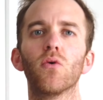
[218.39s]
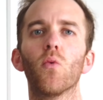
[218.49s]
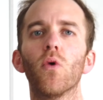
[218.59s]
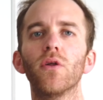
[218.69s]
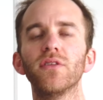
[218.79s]

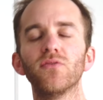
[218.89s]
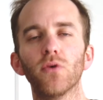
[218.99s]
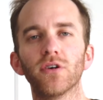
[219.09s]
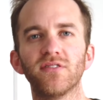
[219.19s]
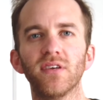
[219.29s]
what this
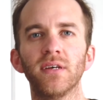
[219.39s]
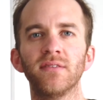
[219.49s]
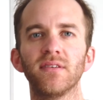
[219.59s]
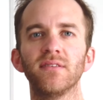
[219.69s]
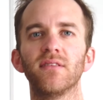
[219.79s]
work
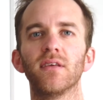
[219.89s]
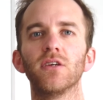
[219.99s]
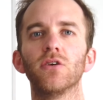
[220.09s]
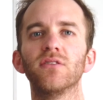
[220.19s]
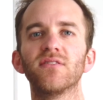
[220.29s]
says is that
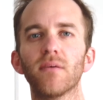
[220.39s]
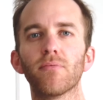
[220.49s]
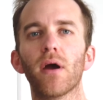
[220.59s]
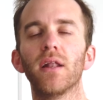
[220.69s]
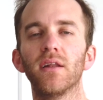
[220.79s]
you can
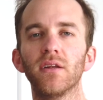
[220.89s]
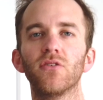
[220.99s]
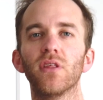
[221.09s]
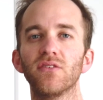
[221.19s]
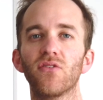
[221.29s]
separate it
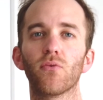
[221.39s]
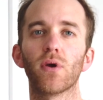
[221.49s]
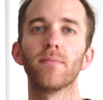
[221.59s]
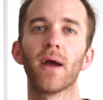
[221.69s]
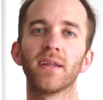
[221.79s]
into these
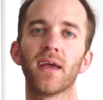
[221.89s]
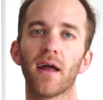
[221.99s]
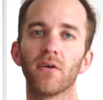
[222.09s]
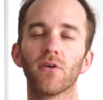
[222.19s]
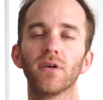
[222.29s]
three main
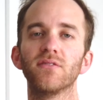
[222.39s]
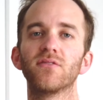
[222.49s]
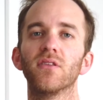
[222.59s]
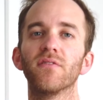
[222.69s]
categories.